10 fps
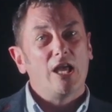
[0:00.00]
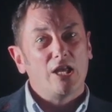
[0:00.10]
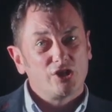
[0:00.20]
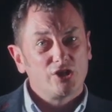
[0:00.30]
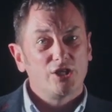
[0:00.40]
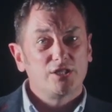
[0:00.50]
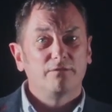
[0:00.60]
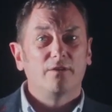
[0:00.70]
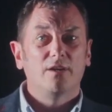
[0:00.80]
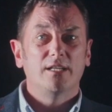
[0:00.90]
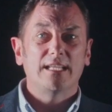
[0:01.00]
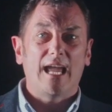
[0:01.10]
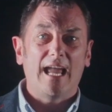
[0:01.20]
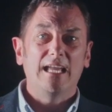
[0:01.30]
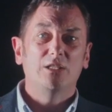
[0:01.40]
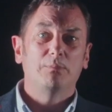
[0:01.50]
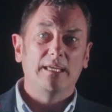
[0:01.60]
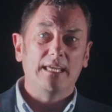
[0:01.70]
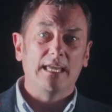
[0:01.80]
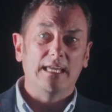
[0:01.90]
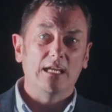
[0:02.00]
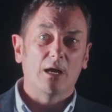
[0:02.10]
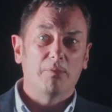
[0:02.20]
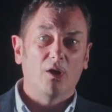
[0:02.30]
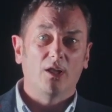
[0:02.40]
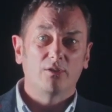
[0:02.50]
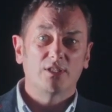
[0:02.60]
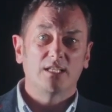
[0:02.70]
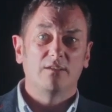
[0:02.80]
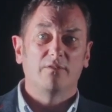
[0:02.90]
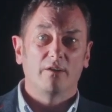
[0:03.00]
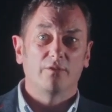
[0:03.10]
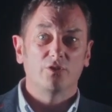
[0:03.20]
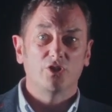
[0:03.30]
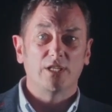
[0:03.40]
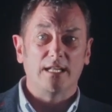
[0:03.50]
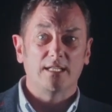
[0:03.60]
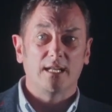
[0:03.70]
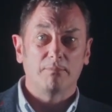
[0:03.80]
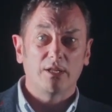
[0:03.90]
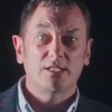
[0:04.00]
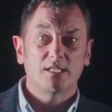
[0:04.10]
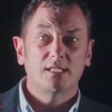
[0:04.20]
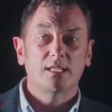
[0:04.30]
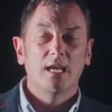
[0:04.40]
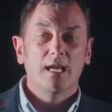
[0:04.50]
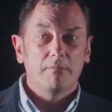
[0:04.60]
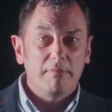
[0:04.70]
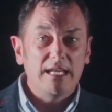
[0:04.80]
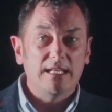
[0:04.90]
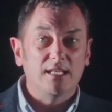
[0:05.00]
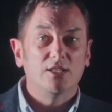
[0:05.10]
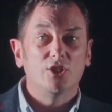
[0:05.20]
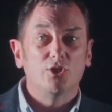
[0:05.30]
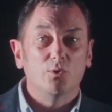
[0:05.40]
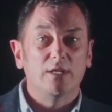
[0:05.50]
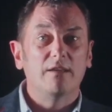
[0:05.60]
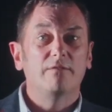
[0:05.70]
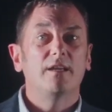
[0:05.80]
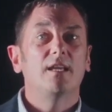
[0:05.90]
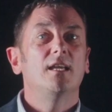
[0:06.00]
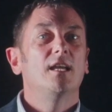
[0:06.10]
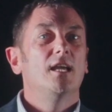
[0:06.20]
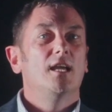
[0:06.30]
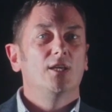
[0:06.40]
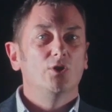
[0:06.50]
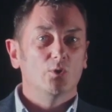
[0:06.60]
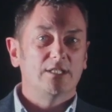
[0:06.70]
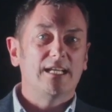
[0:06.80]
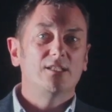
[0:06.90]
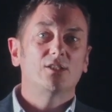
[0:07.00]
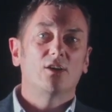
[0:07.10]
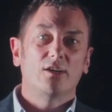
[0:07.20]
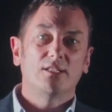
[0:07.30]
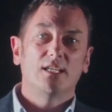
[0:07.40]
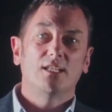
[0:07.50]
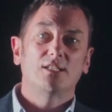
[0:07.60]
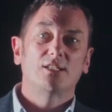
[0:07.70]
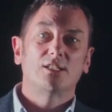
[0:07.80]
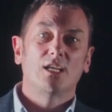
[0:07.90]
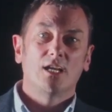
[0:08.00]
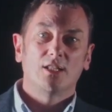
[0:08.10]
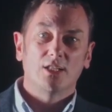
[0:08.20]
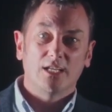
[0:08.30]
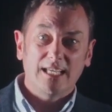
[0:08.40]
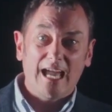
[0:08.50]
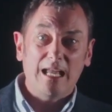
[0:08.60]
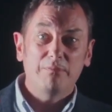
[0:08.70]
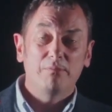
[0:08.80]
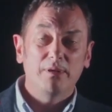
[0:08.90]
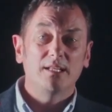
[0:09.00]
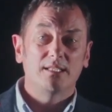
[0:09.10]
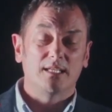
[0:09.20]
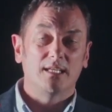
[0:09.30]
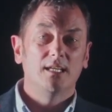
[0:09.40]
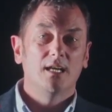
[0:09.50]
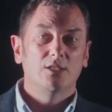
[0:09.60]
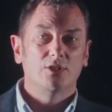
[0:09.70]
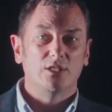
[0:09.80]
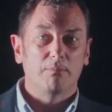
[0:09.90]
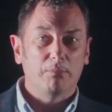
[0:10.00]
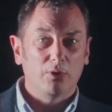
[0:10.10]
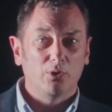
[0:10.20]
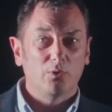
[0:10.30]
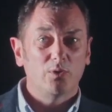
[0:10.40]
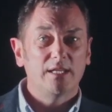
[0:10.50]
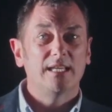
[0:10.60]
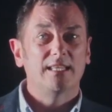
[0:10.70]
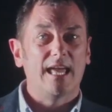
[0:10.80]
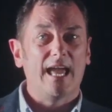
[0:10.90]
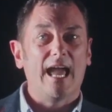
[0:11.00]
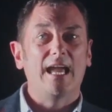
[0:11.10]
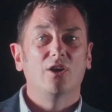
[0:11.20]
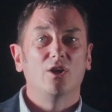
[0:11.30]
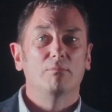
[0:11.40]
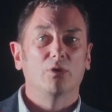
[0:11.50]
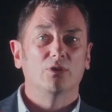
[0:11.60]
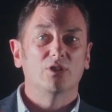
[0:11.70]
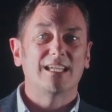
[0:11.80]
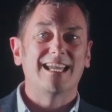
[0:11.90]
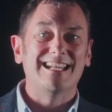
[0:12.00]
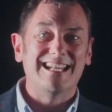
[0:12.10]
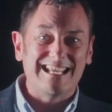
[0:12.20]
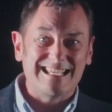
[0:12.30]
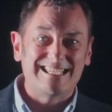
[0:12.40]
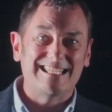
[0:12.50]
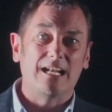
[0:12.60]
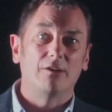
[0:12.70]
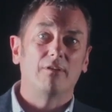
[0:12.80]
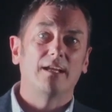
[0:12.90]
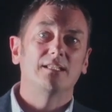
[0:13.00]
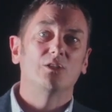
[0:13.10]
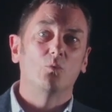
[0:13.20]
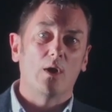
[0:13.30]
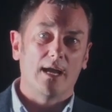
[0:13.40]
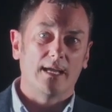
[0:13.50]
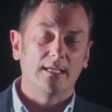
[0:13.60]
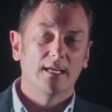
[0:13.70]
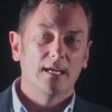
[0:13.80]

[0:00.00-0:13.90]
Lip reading: certified HPE Apollo 6500 Gen 10 Pluses, meaning that you're giving your data scientists the capability to deploy their AI models in an accelerated way,